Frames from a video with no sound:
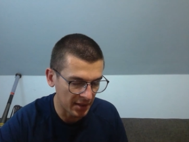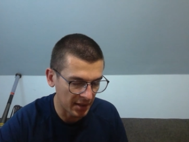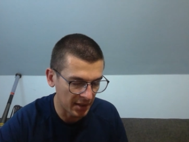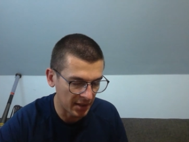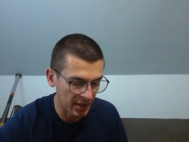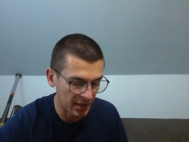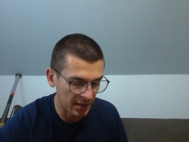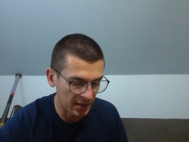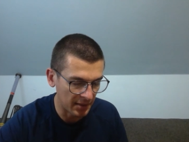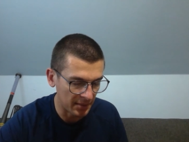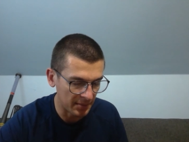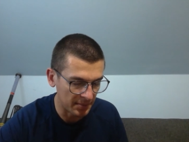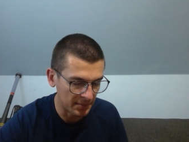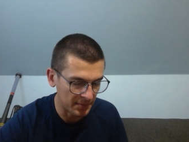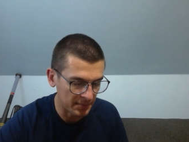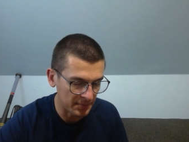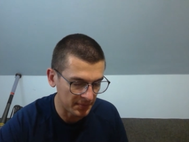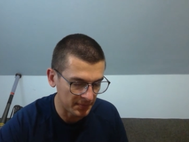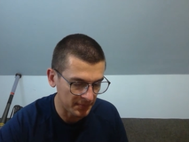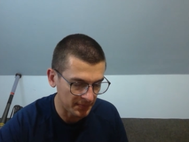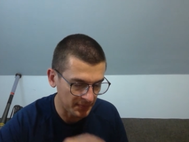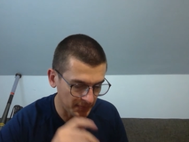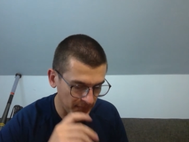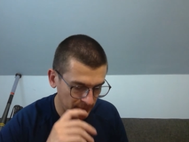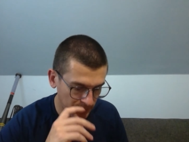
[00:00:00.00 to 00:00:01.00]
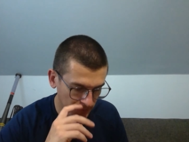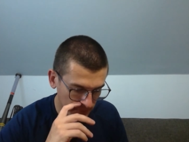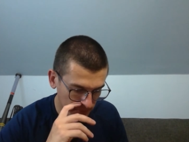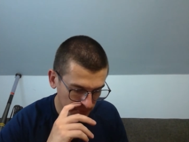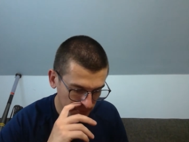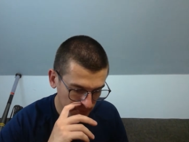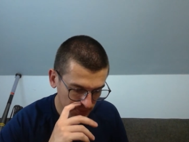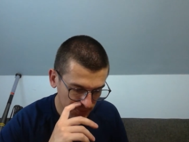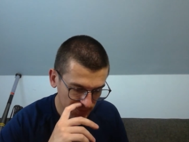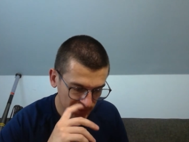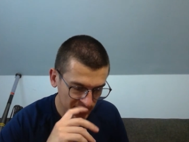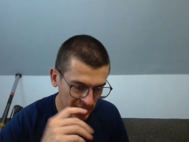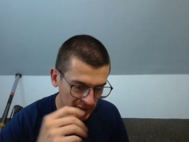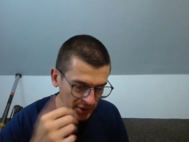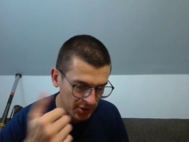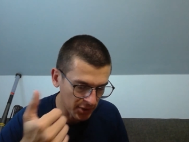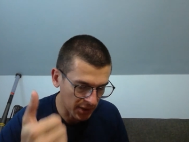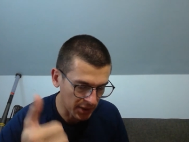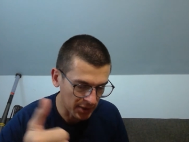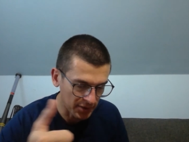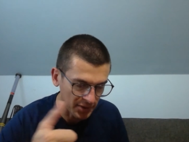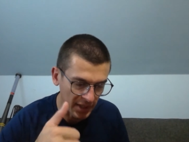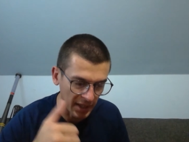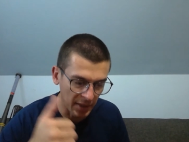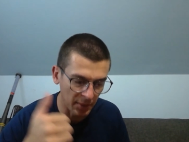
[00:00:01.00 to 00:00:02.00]
Um, so I
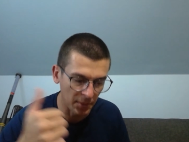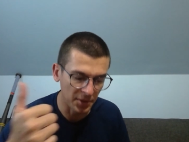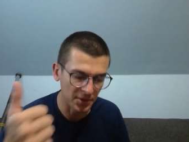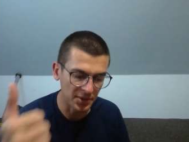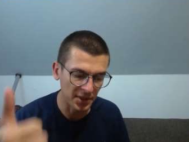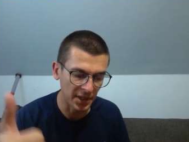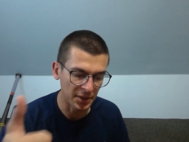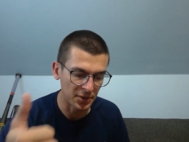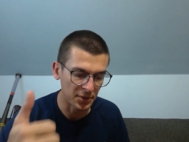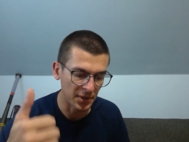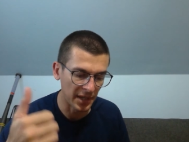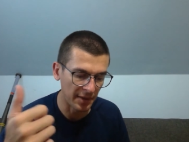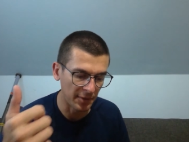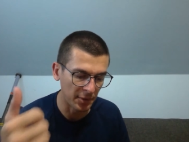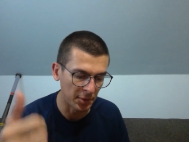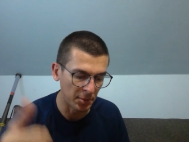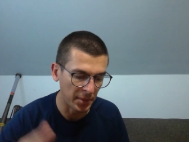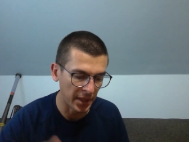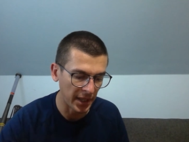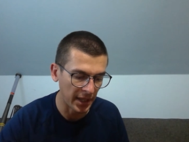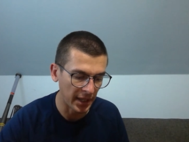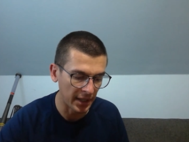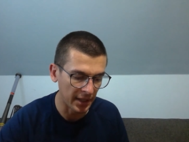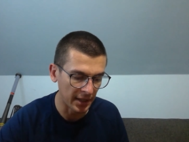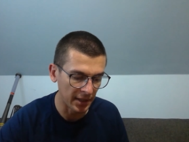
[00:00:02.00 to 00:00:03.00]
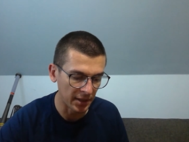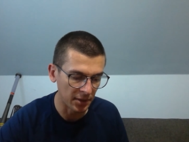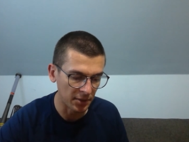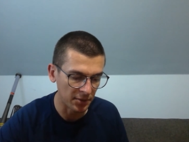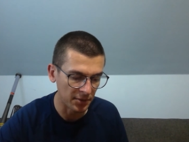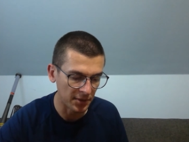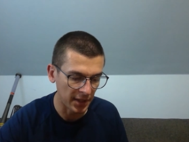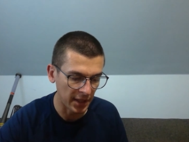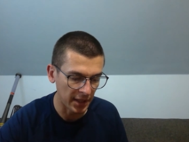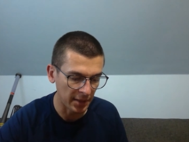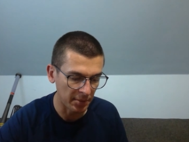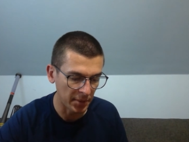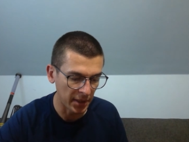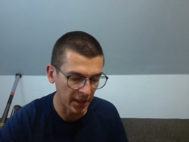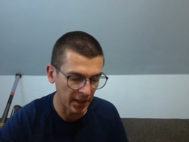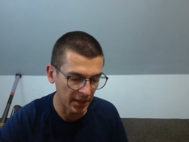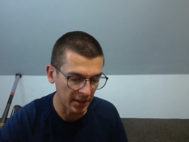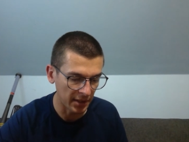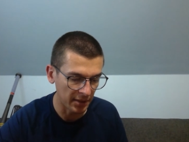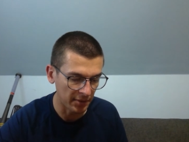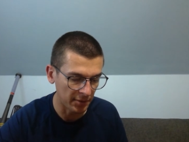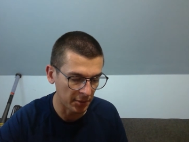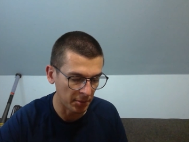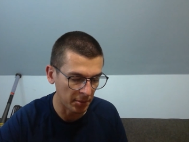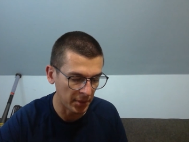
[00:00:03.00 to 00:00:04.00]
use keywords like travel bag, overnight bag,
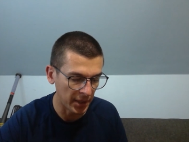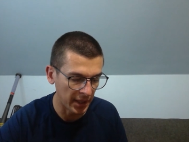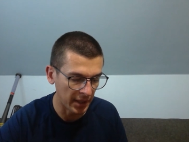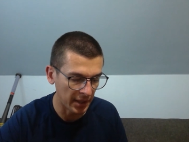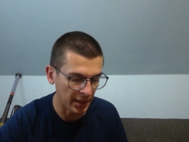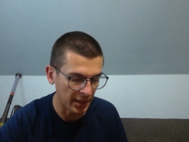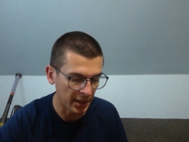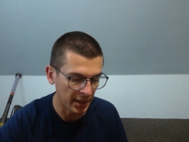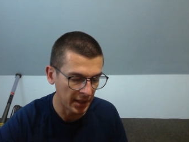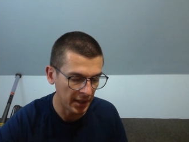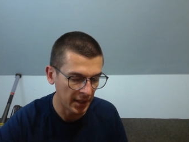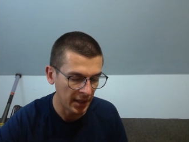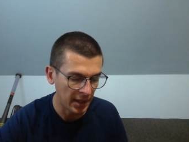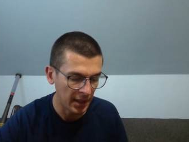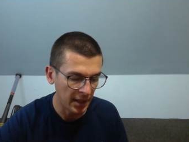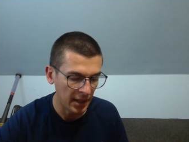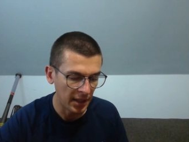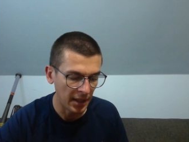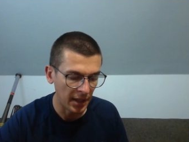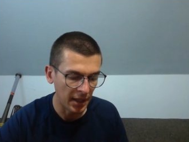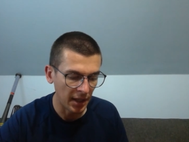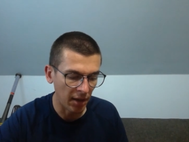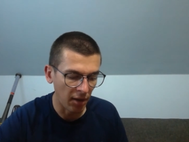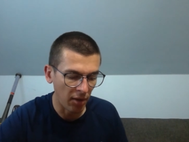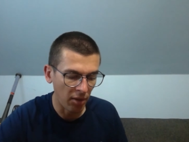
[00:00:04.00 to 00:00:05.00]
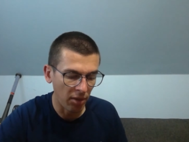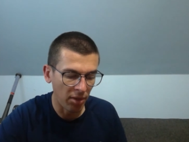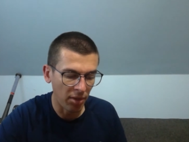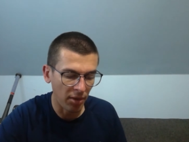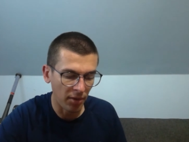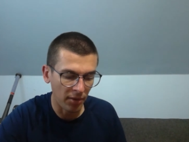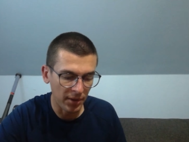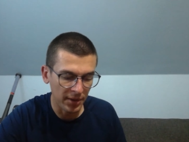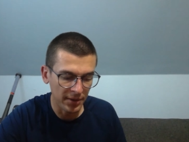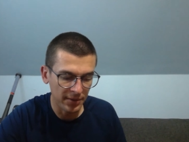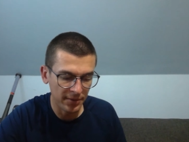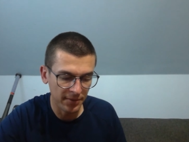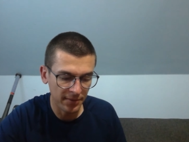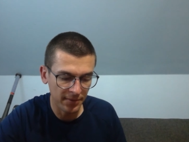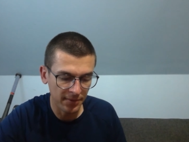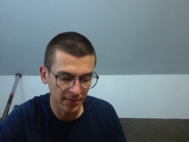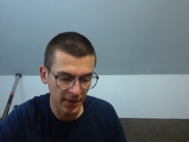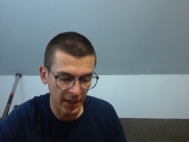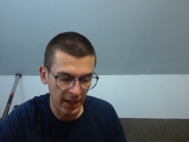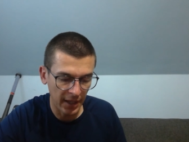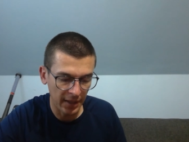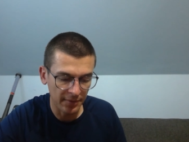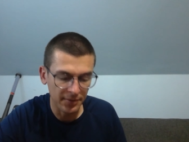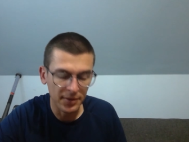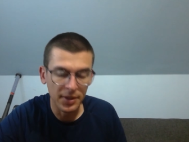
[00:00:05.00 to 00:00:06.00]
duffel bag. Uh,
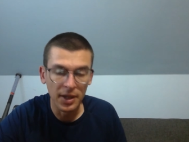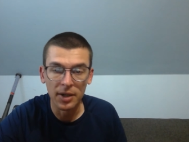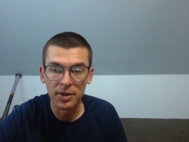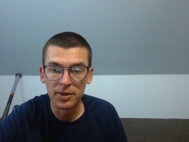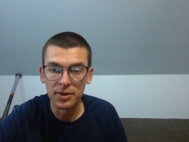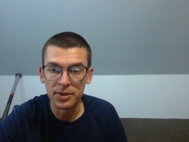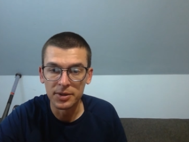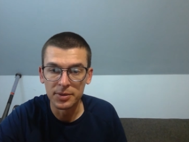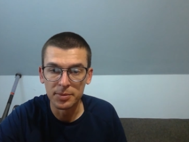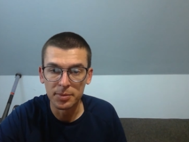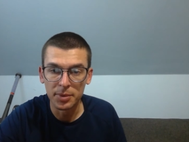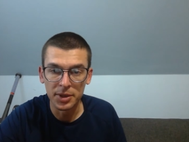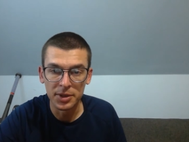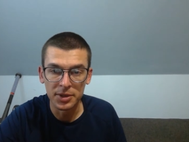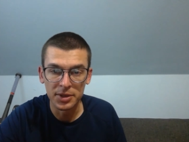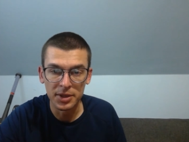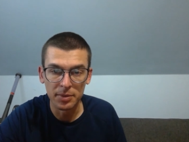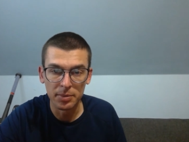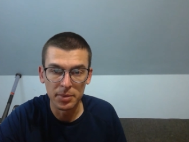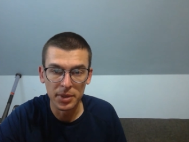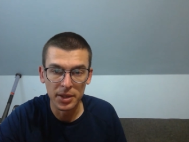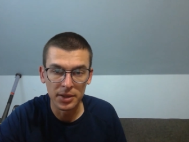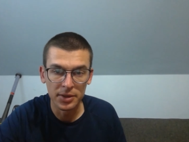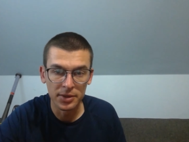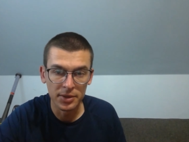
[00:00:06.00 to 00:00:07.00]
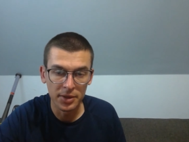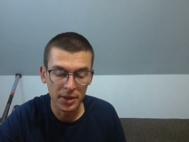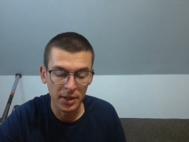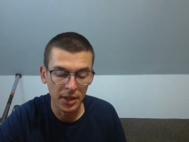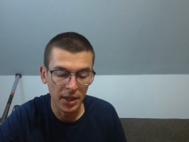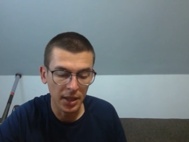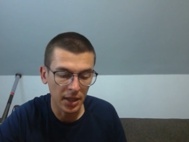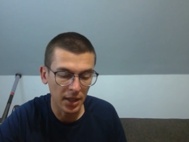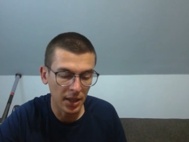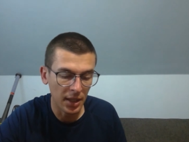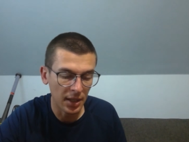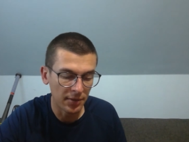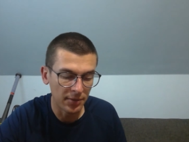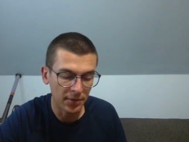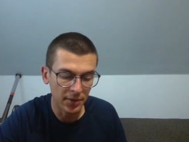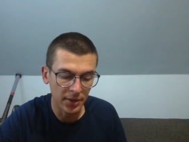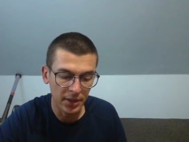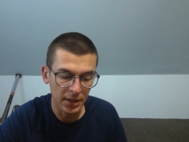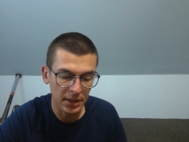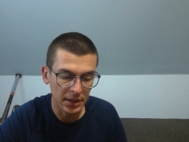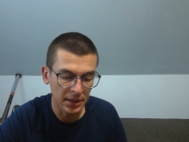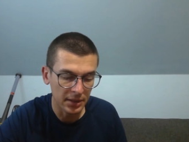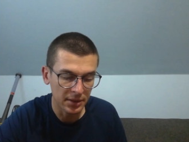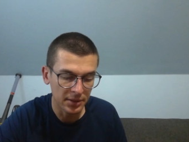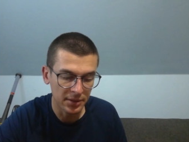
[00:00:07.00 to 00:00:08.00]
thirty-five dollars plus shipping, so I got an offer.
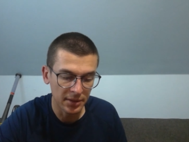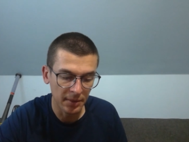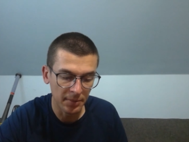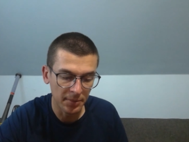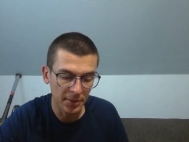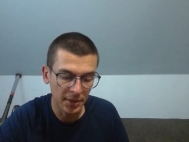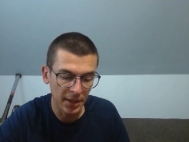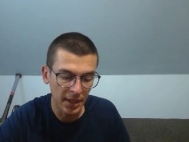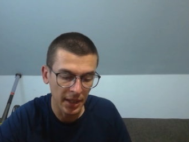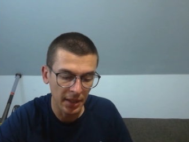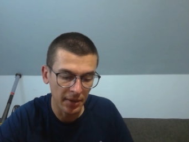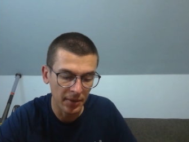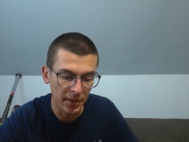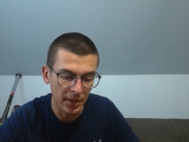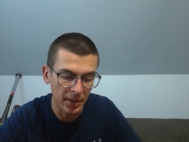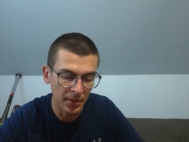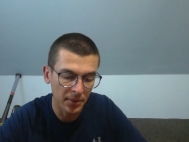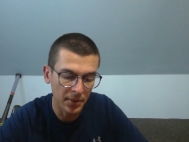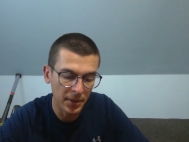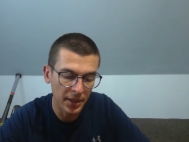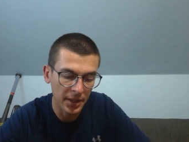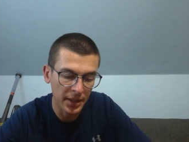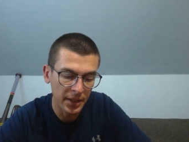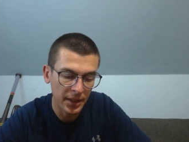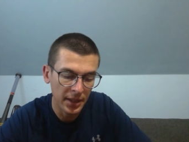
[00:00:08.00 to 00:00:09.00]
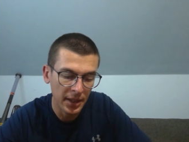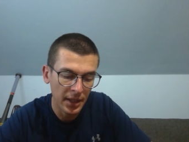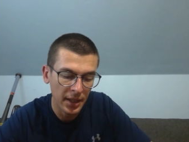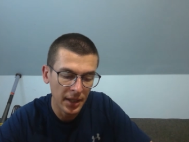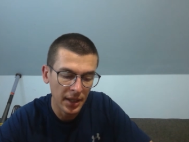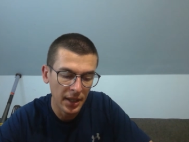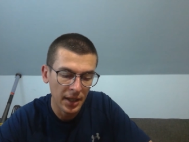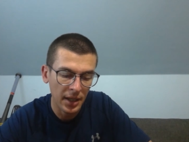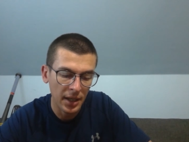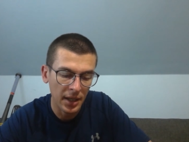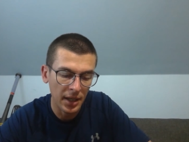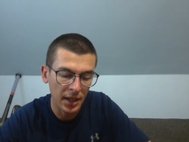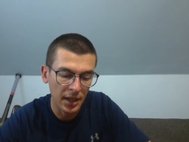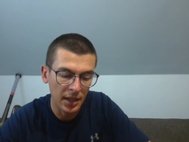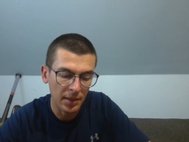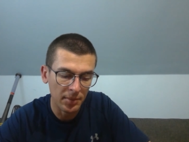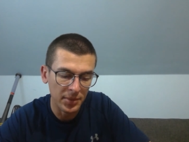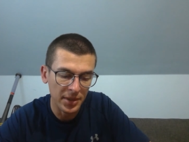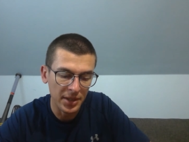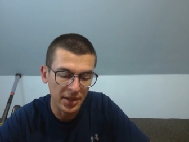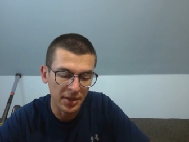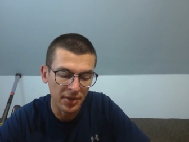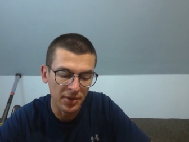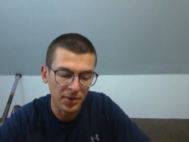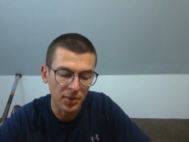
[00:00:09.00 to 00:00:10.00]
I accepted that right away. Um,
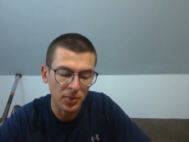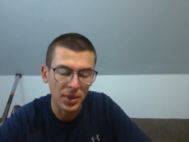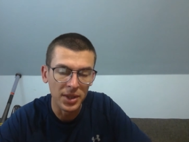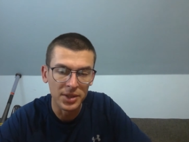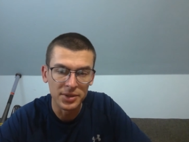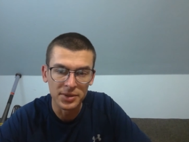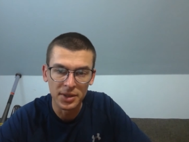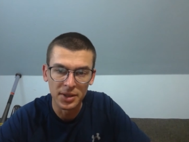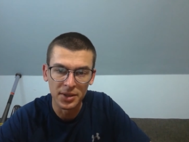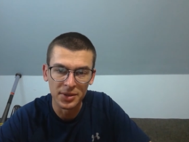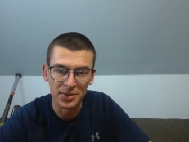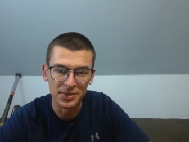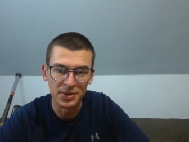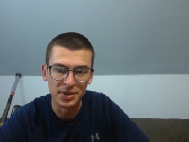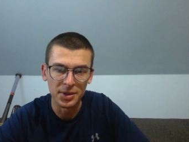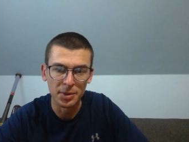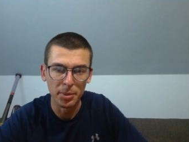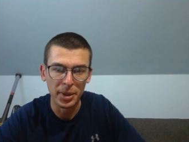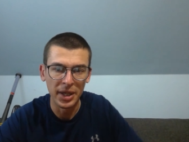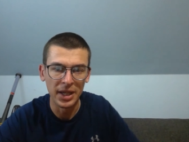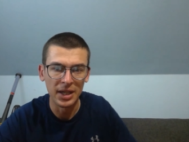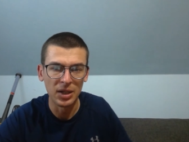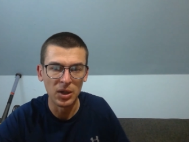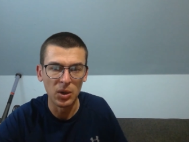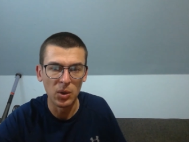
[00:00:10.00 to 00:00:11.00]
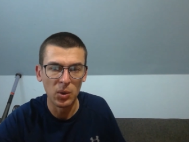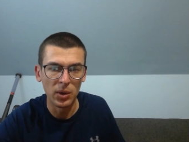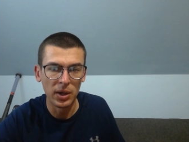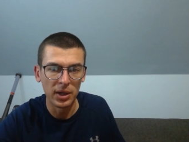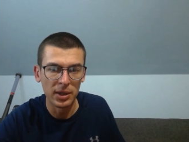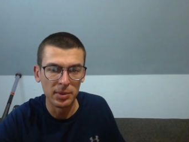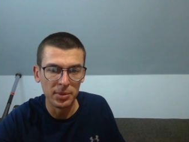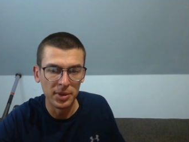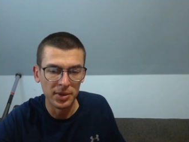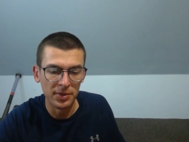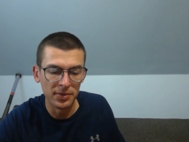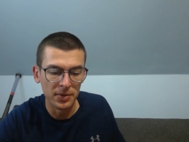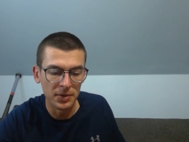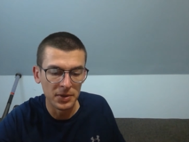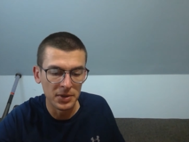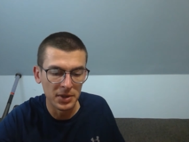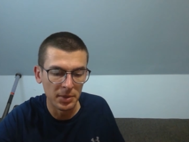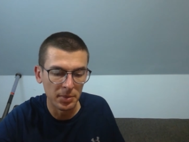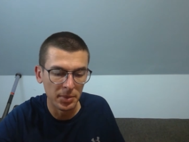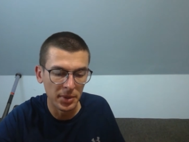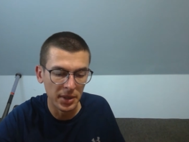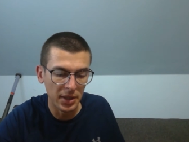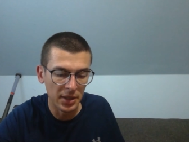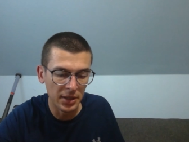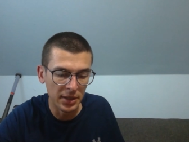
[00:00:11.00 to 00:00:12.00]
and they're on the West Coast. They're paying quite a bit for
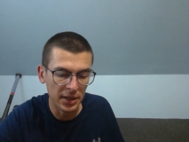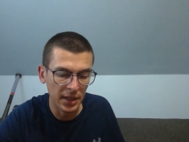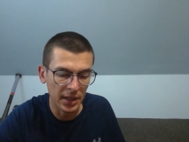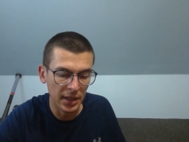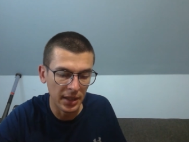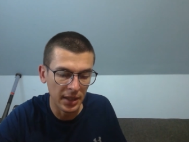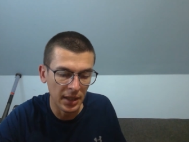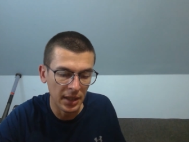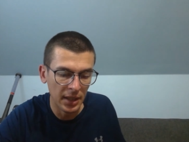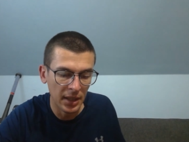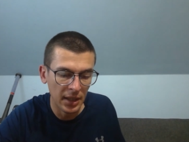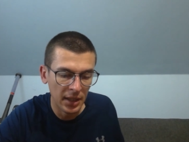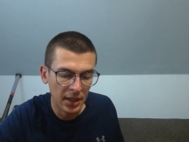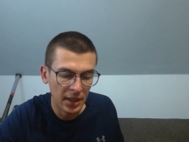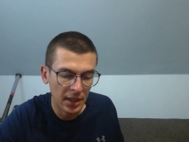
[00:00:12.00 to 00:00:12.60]
shipping on that.